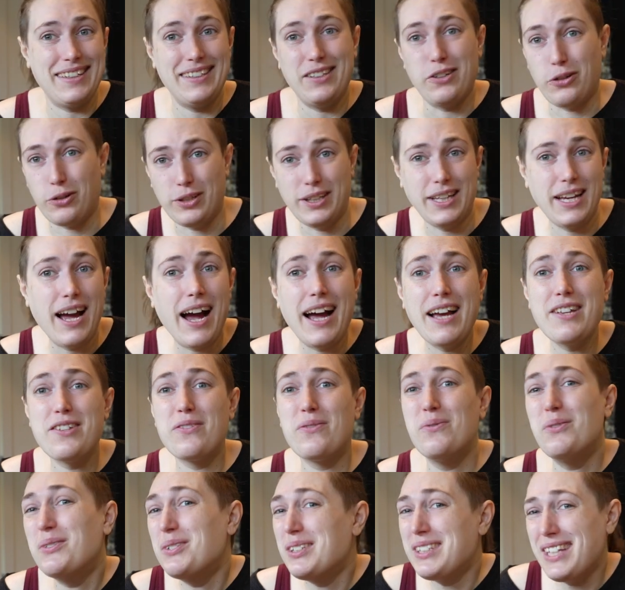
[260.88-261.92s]
early high
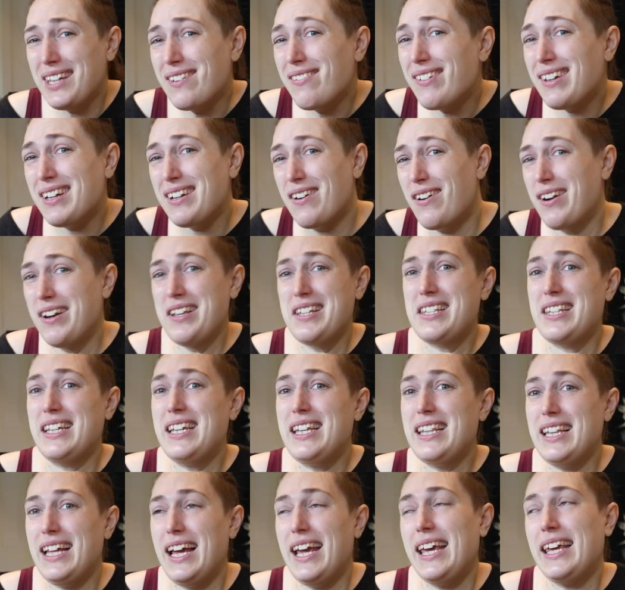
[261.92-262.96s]
school. Even
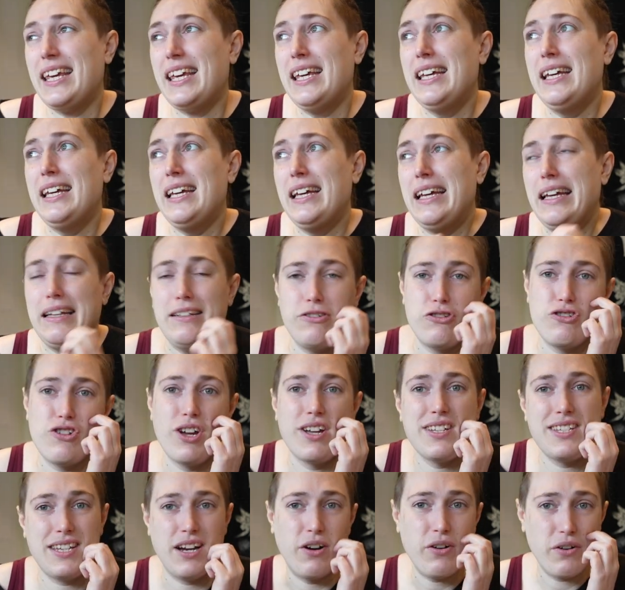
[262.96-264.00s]
honestly,
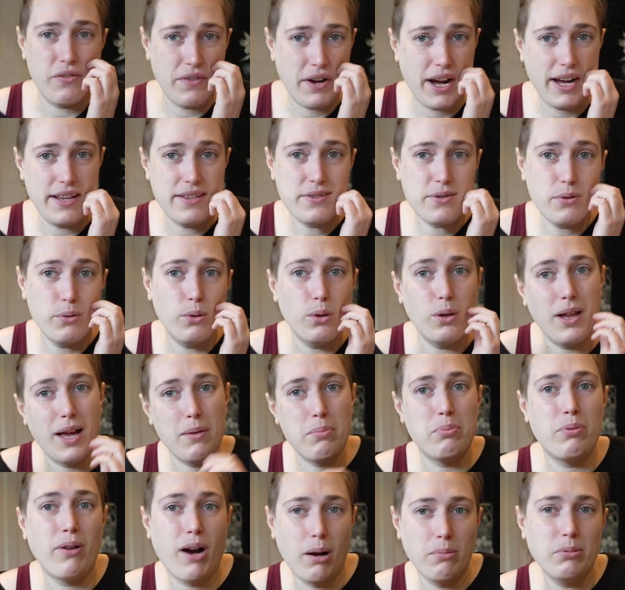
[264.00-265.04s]
just out of high school, I
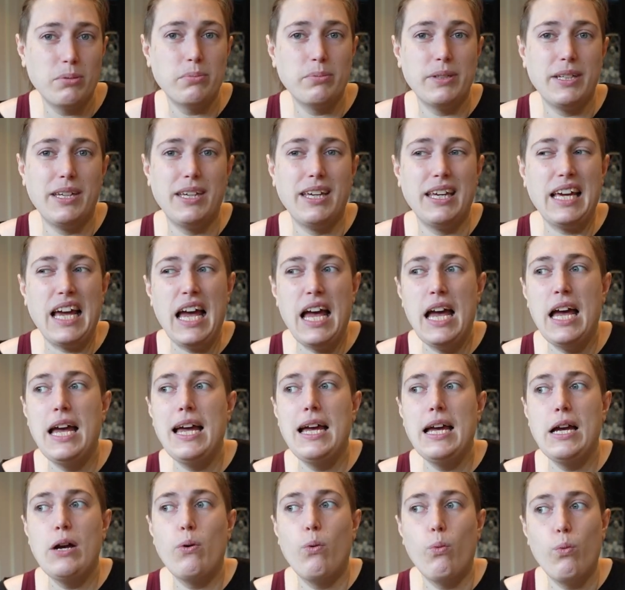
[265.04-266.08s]
probably
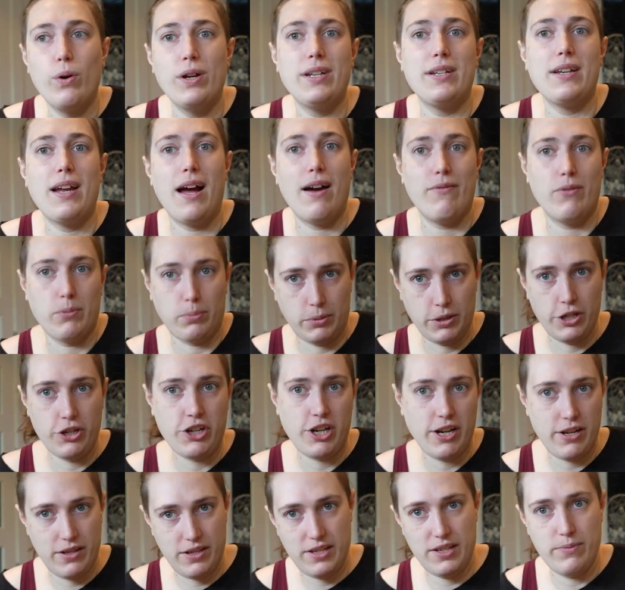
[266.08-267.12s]
wouldn't have
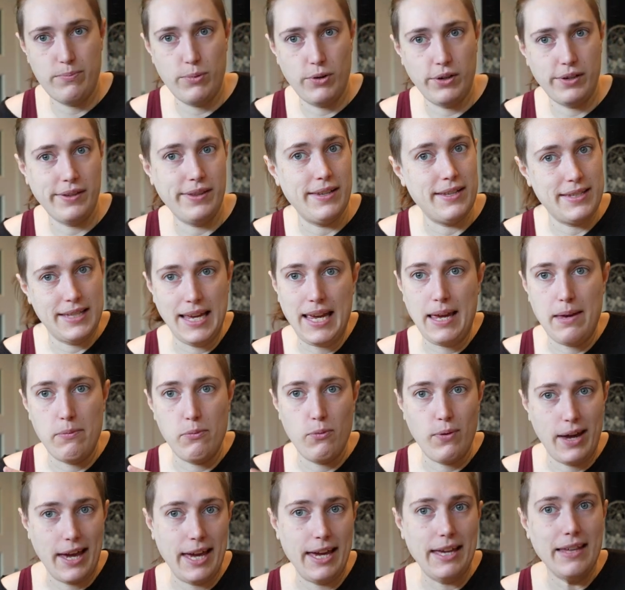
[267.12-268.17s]
appreciated this book the same
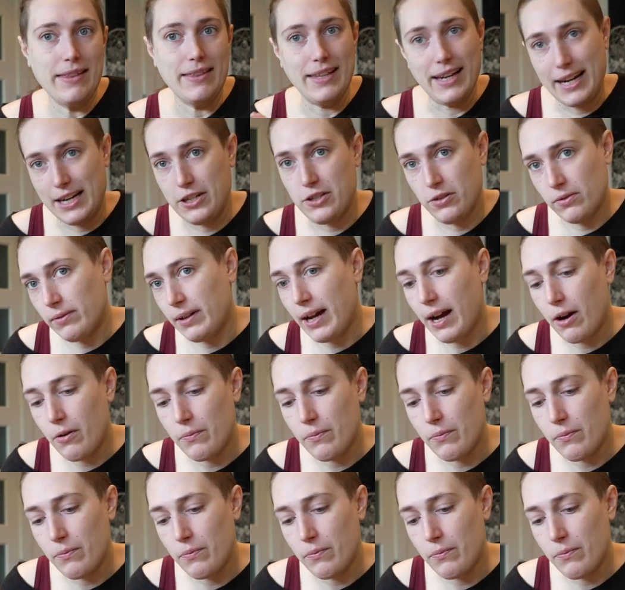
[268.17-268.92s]
way that I do now.